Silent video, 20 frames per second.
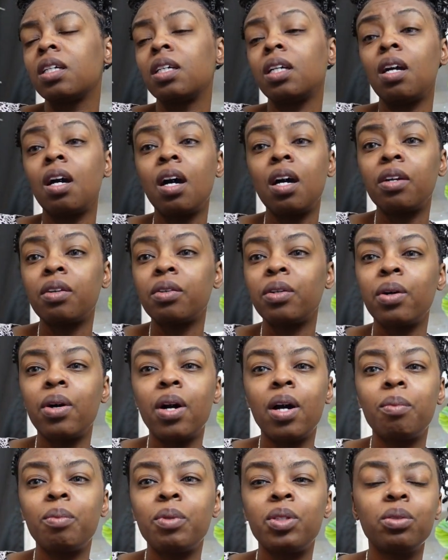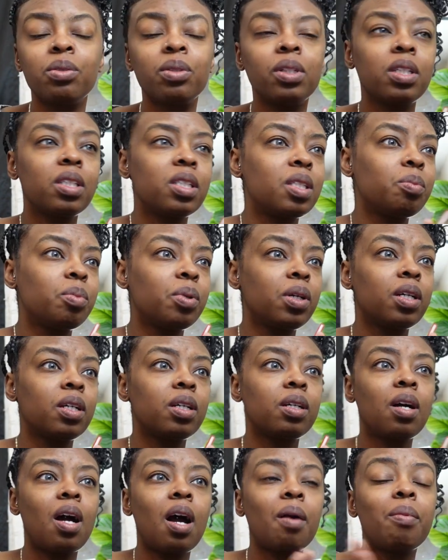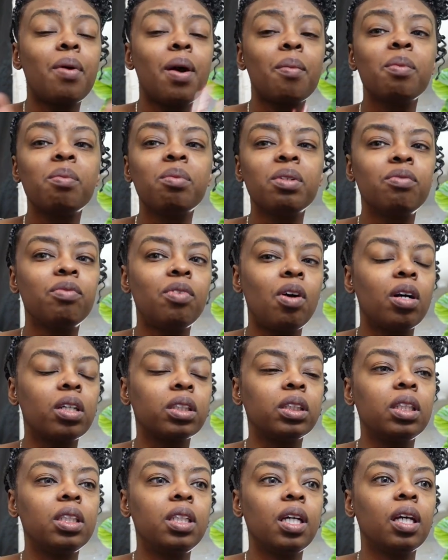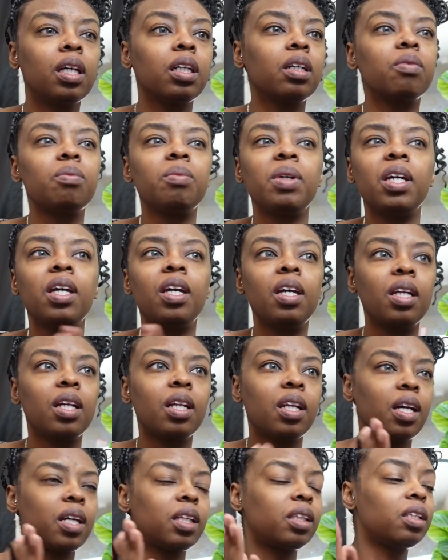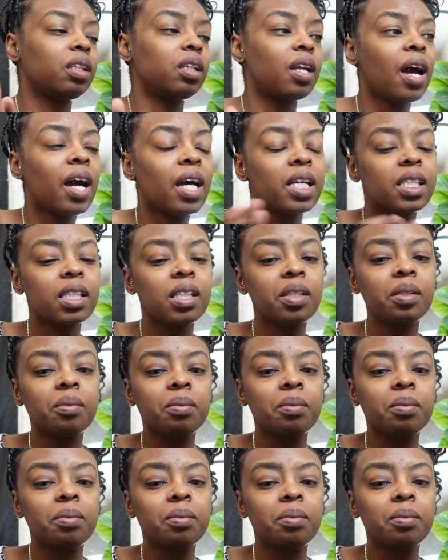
Yeah, I don't know how I'm gonna do this, but I'll probably vlog today of me getting like the last